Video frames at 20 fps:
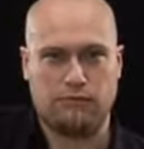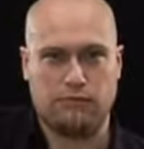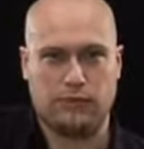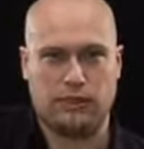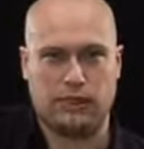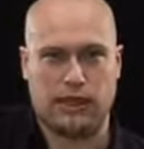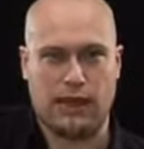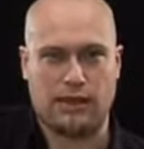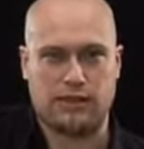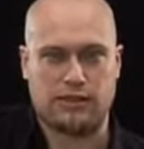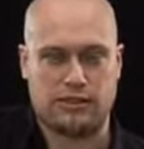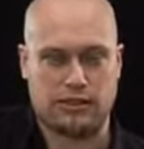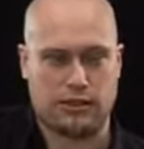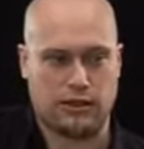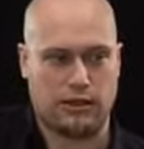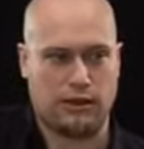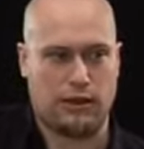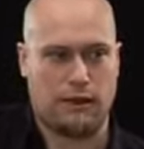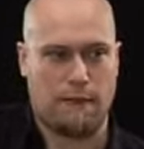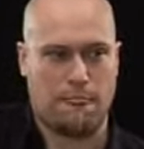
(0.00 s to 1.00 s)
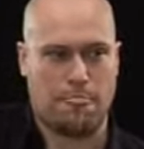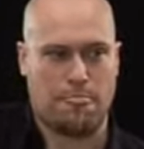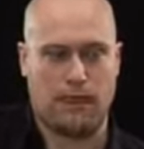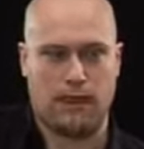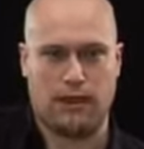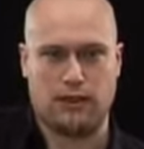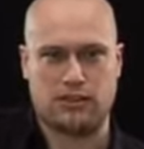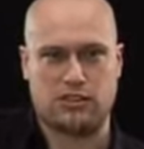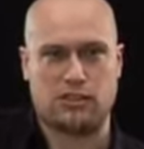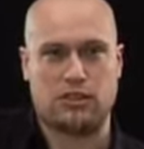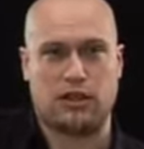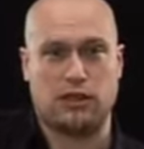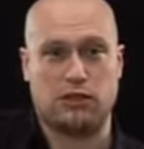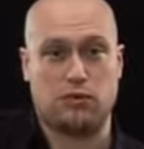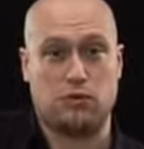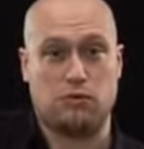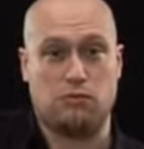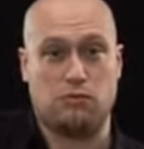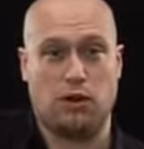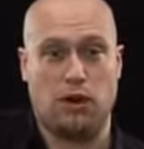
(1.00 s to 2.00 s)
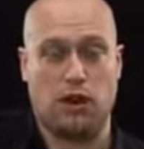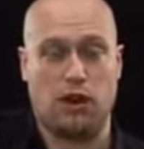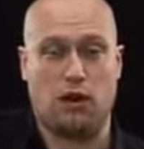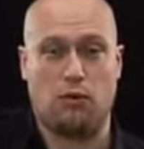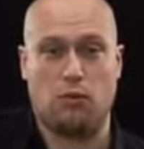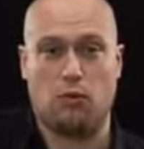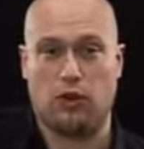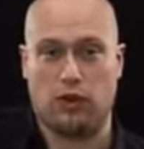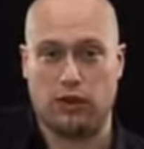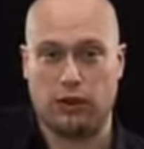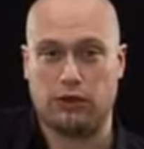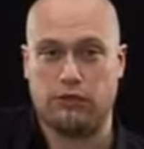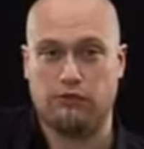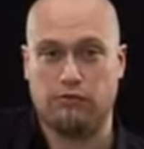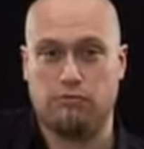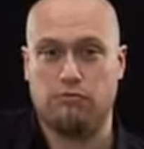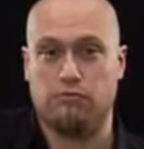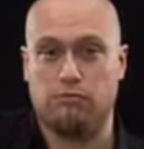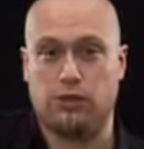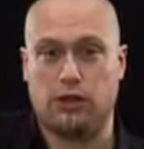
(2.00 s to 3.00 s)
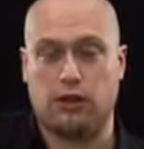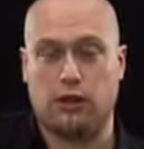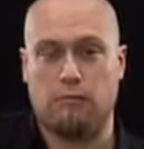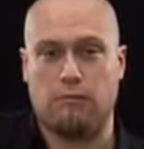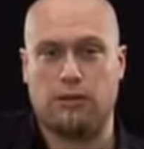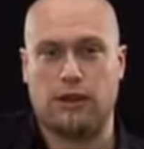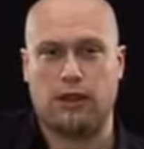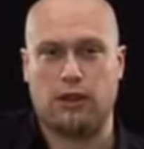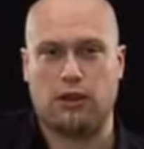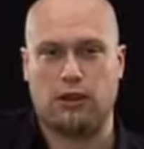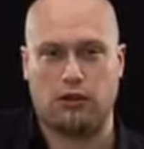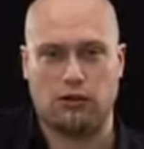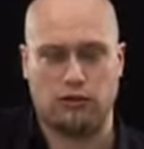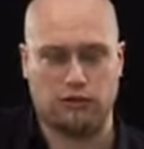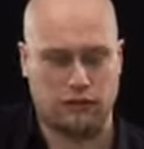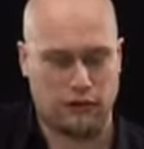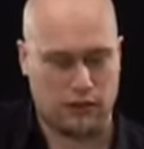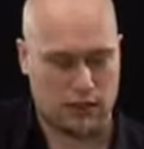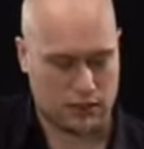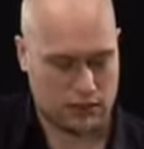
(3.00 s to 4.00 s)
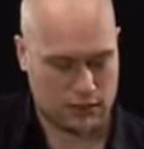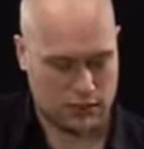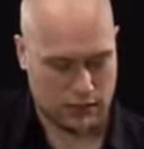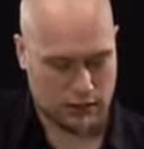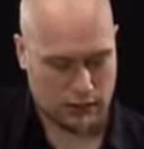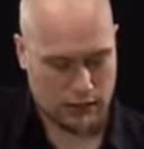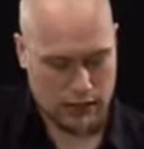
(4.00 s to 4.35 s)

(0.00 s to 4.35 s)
get to a stage with my arm where I could, pick a lot faster.